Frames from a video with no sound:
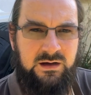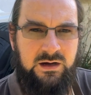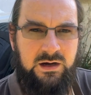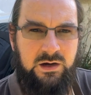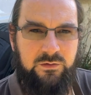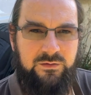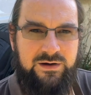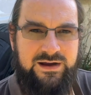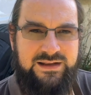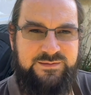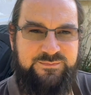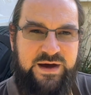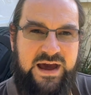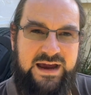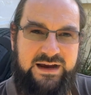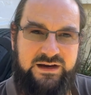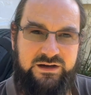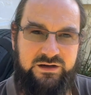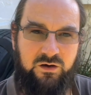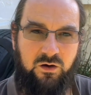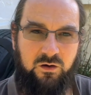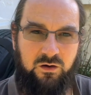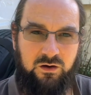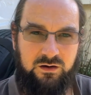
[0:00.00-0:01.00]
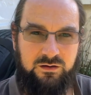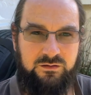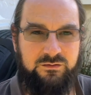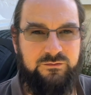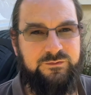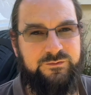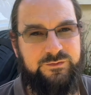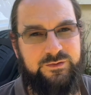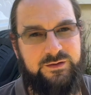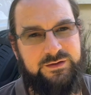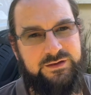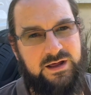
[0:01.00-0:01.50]
We're at the back
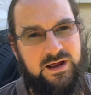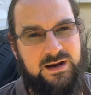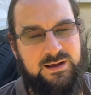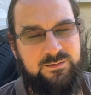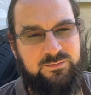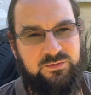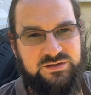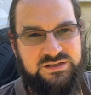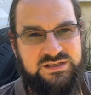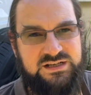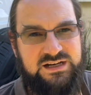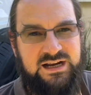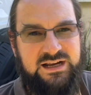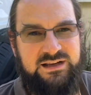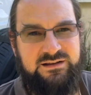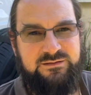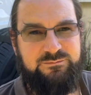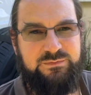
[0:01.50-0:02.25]
of the honeypot today